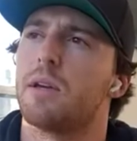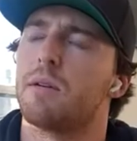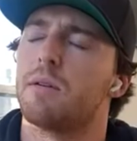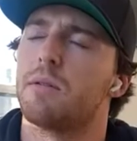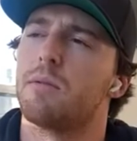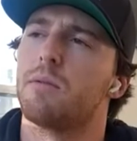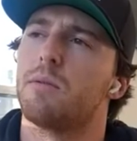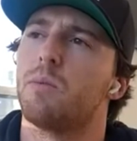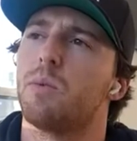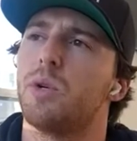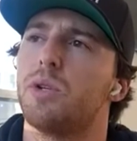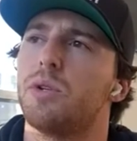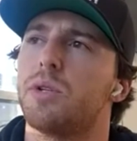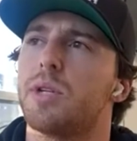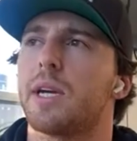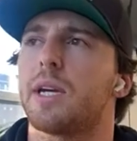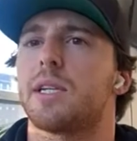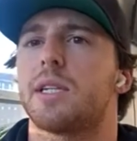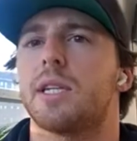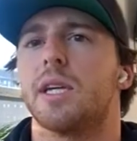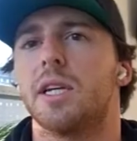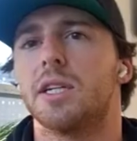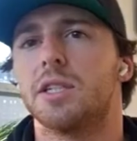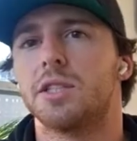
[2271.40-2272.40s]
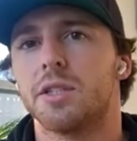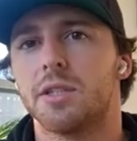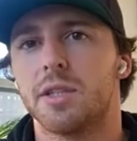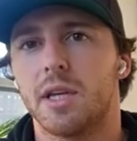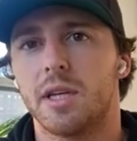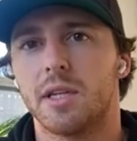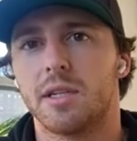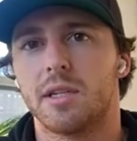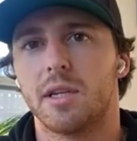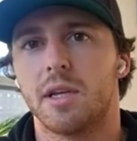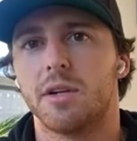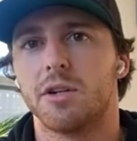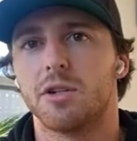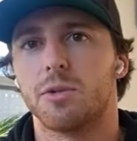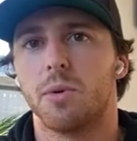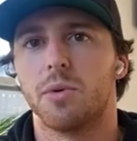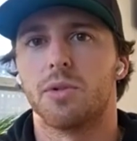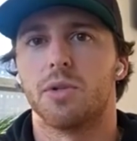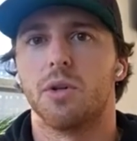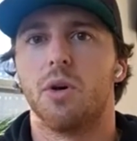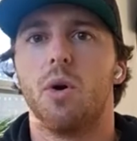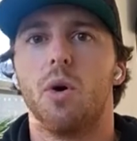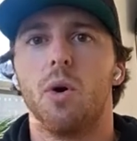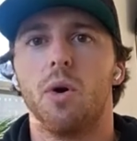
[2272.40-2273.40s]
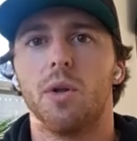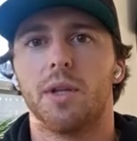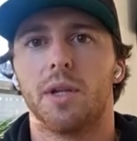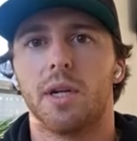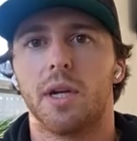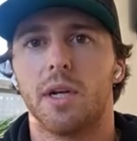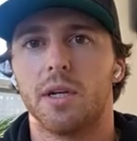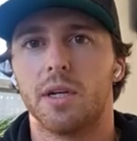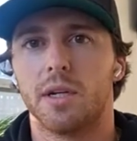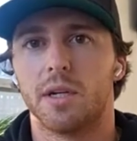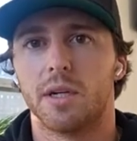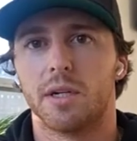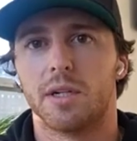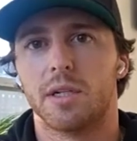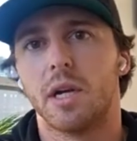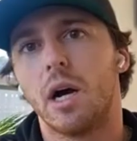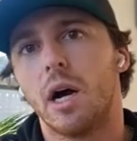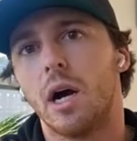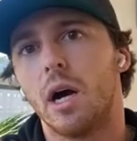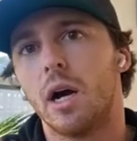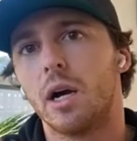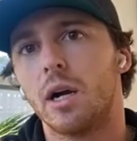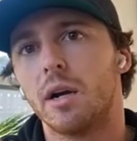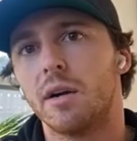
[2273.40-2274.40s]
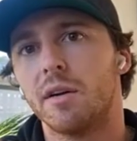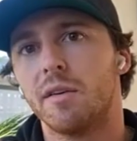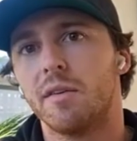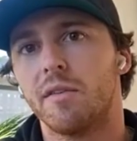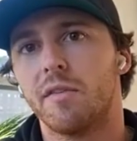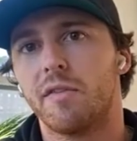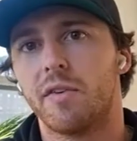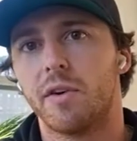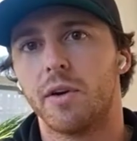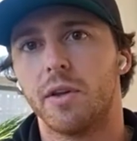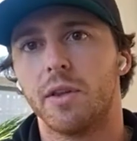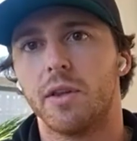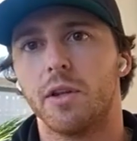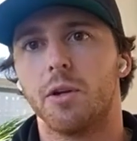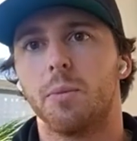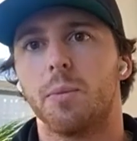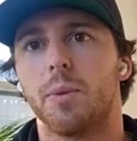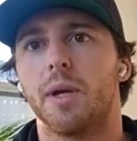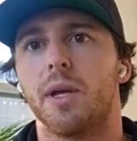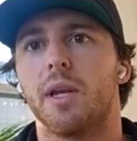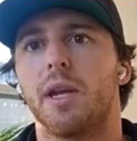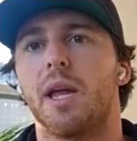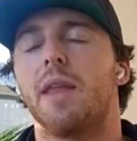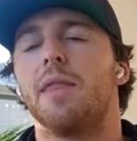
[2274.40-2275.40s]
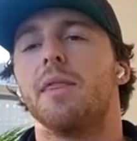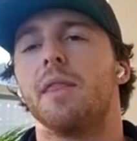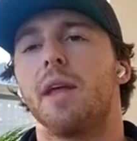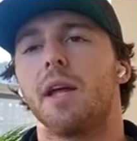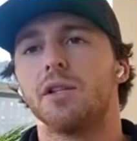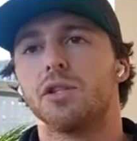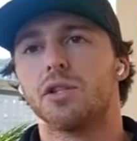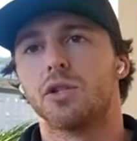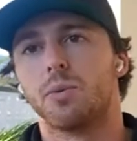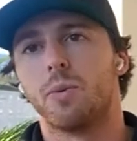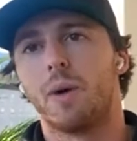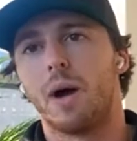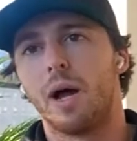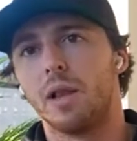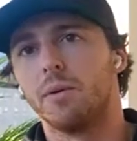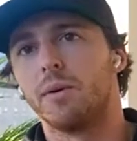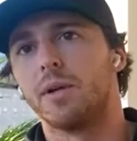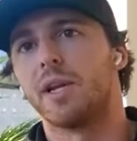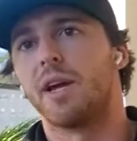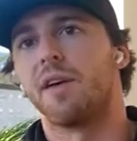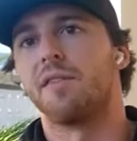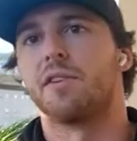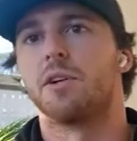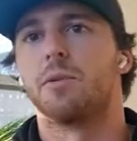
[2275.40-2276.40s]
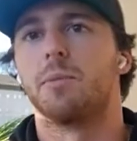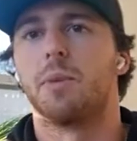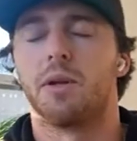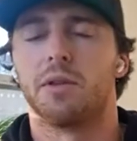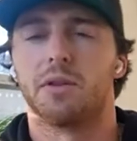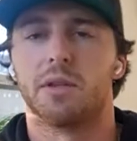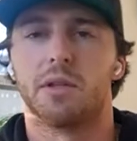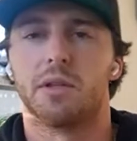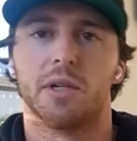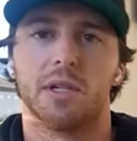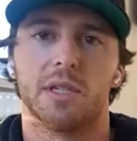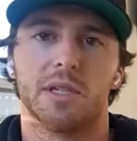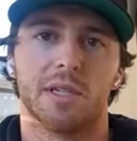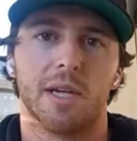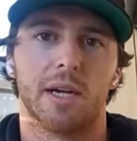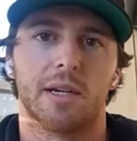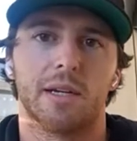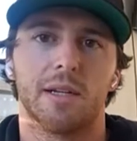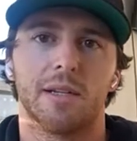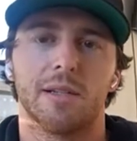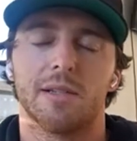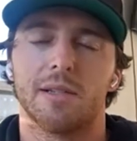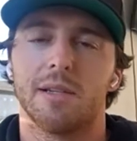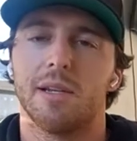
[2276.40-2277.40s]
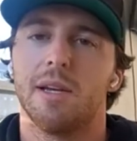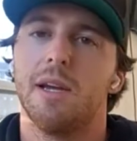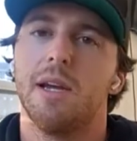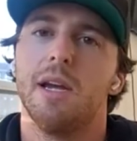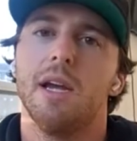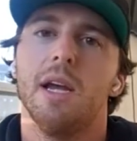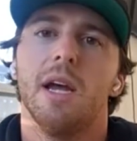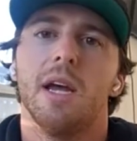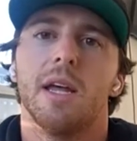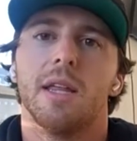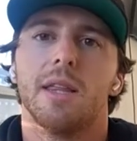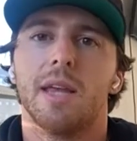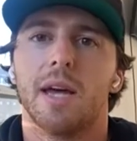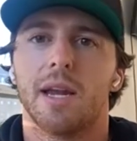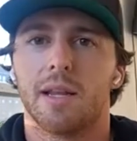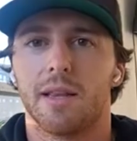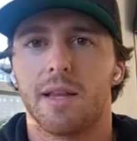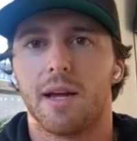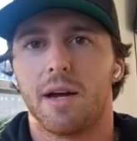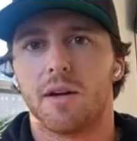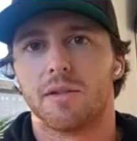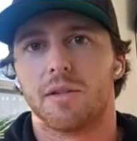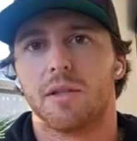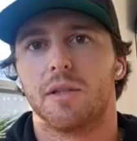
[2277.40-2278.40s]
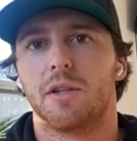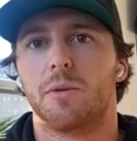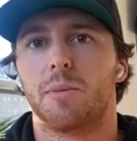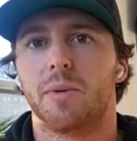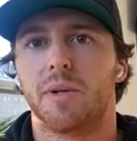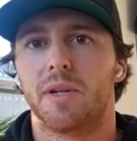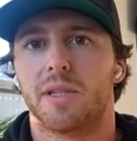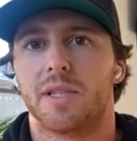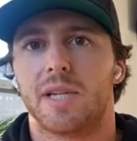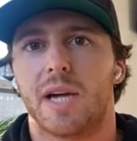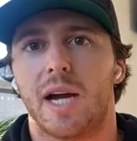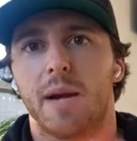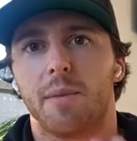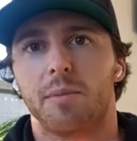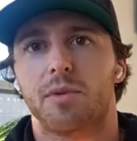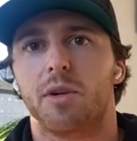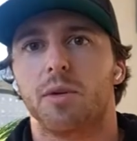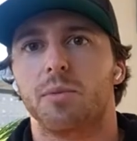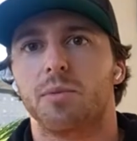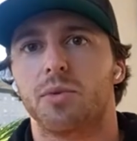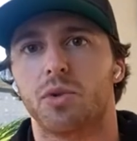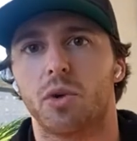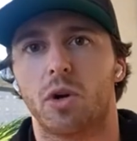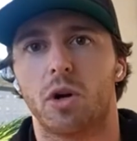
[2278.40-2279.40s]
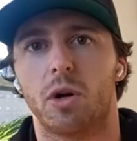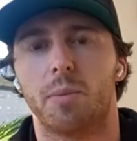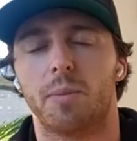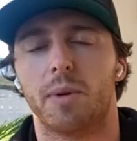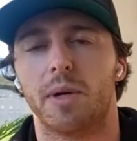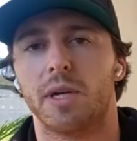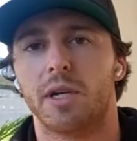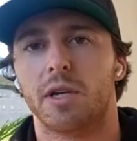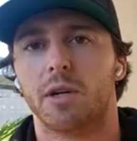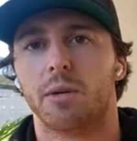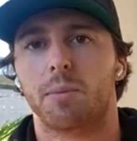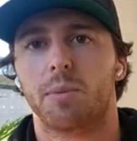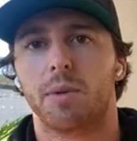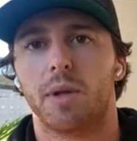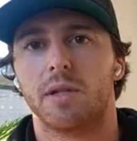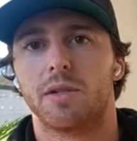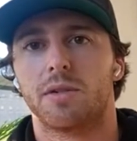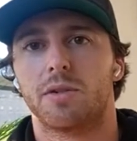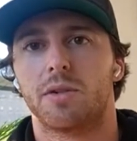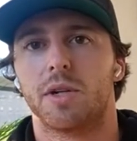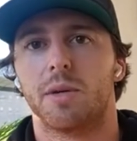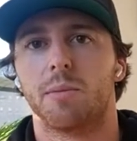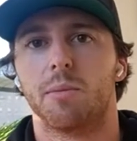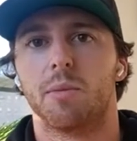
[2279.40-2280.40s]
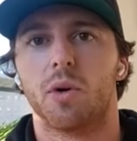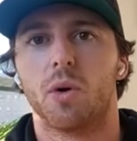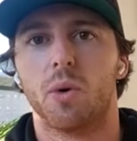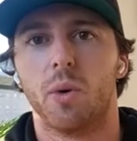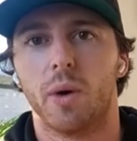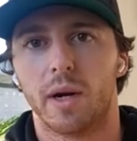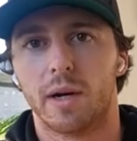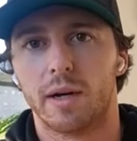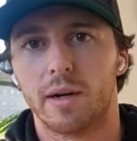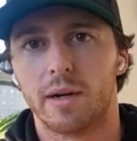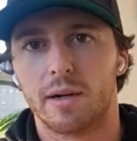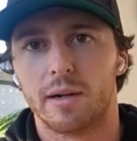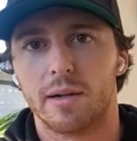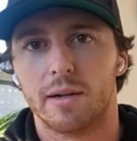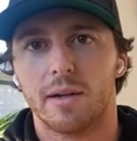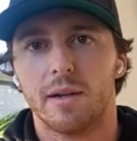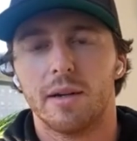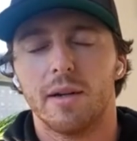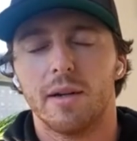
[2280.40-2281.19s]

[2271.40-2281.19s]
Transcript: when you take a tincture, they say you're supposed to hold it under your tongue for a little bit and then swallow it after about 30 seconds. That allows a little bit of time to absorb into your bloodstream quicker.